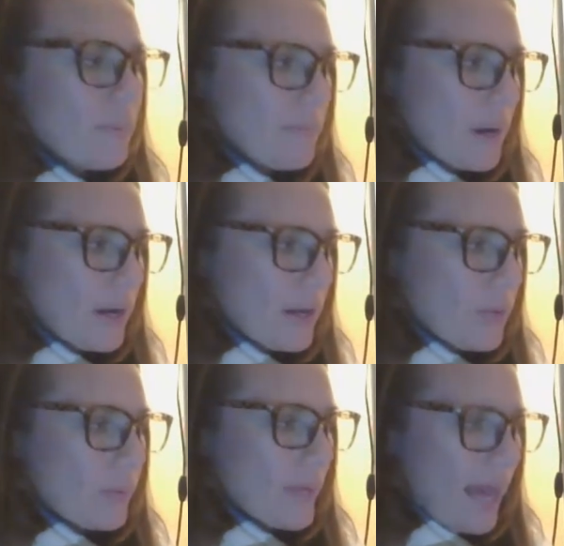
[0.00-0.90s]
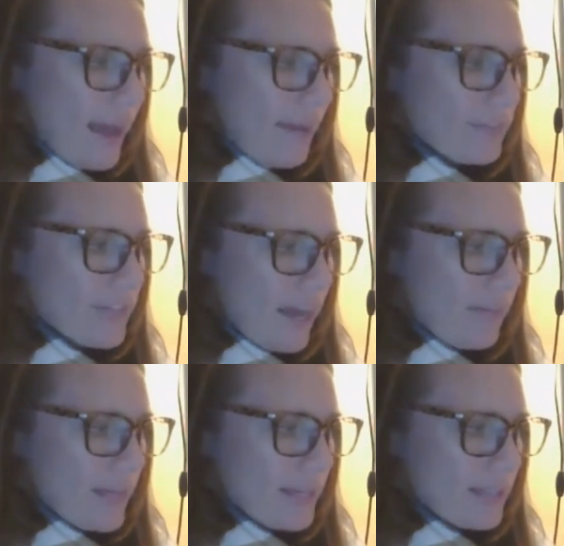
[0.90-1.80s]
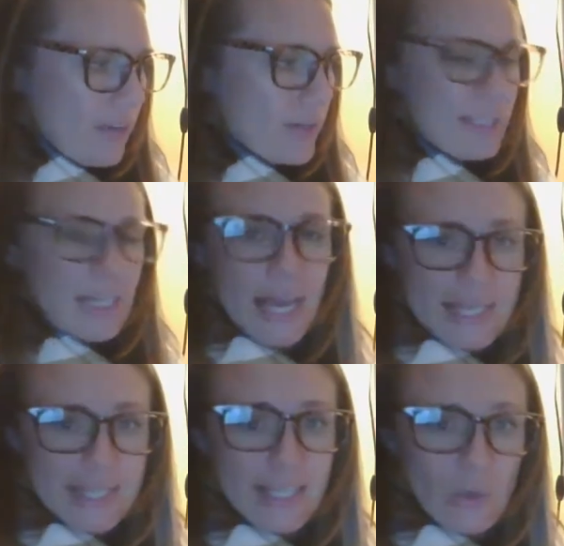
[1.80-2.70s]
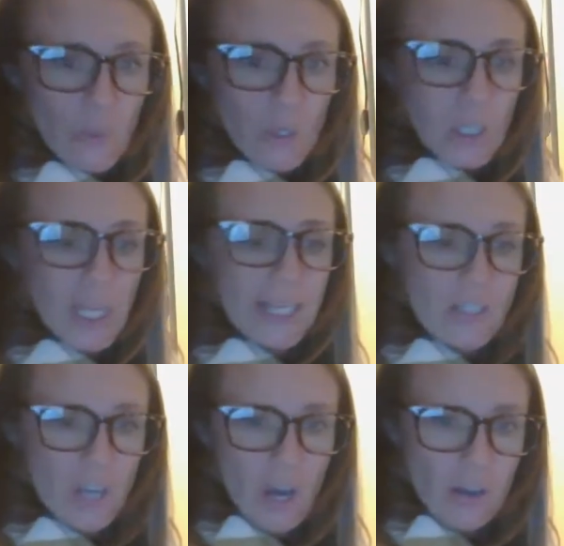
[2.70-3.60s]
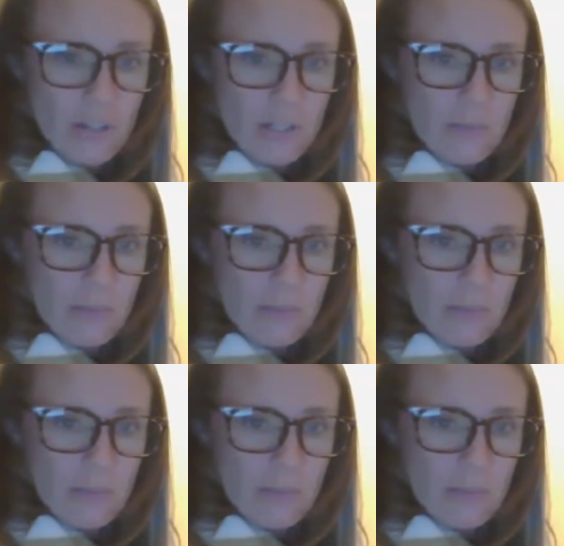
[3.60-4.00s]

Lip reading: but we have to have that suffix s in a word like dogs.